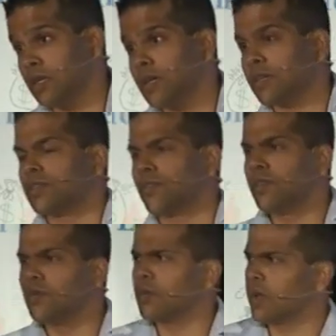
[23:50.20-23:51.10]
Because if
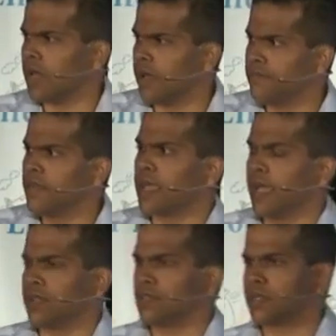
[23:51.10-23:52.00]
you do not have the
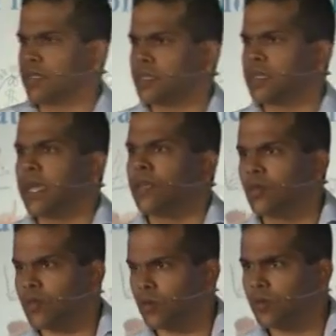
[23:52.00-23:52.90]
cash to sustain
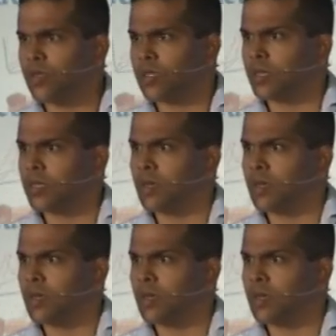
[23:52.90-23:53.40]
your growth,